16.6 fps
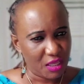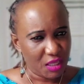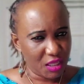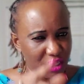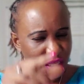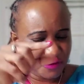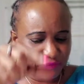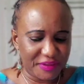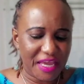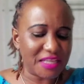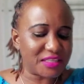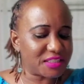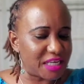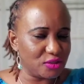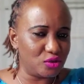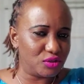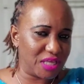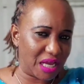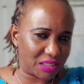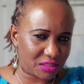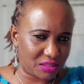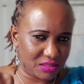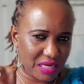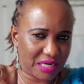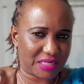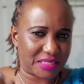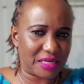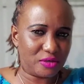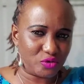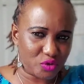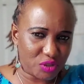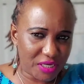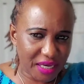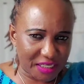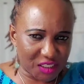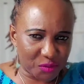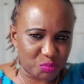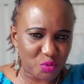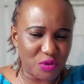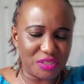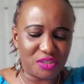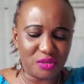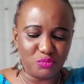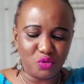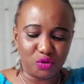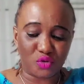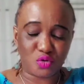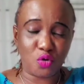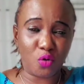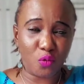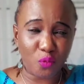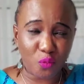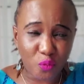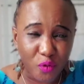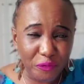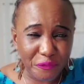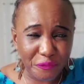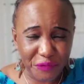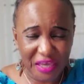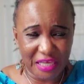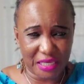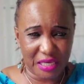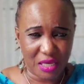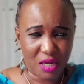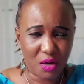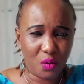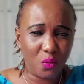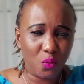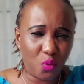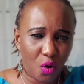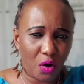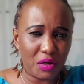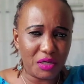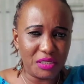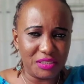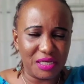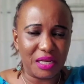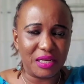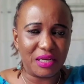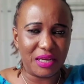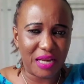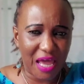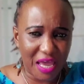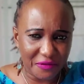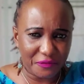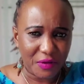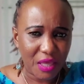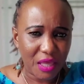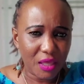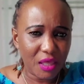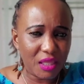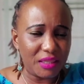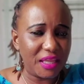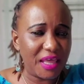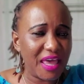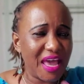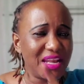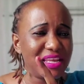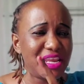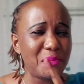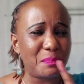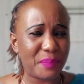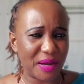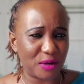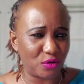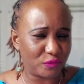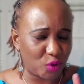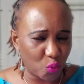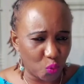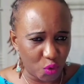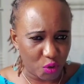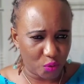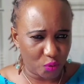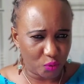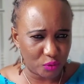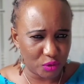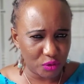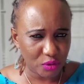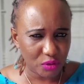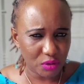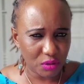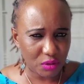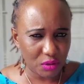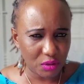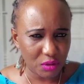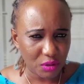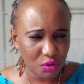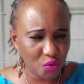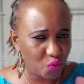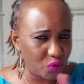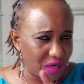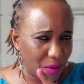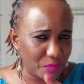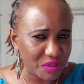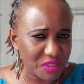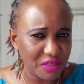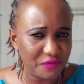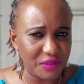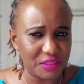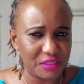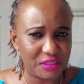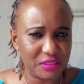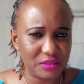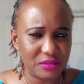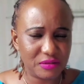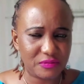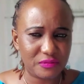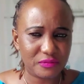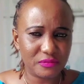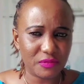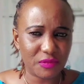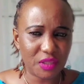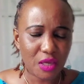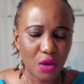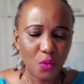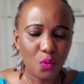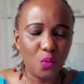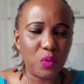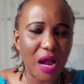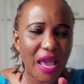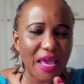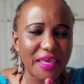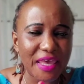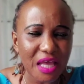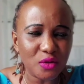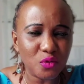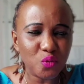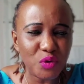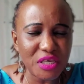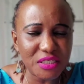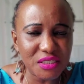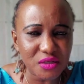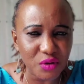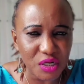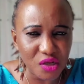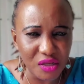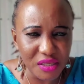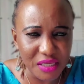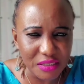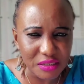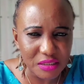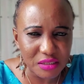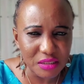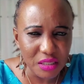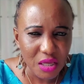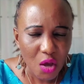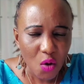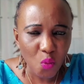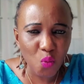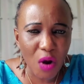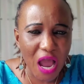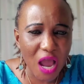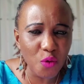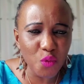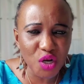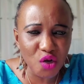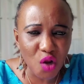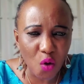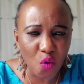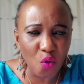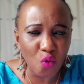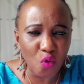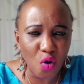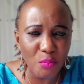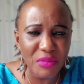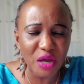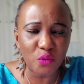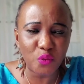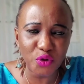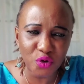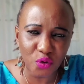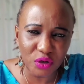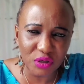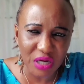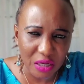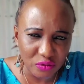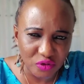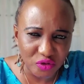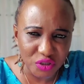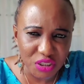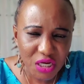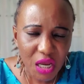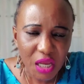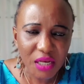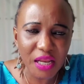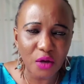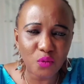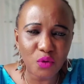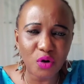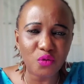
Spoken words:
If they tell you that that country experienced the most horrific war in their life, in any part of the world, you will not believe it. Why can't we Sierra Leoneans, why we not go make we own country like when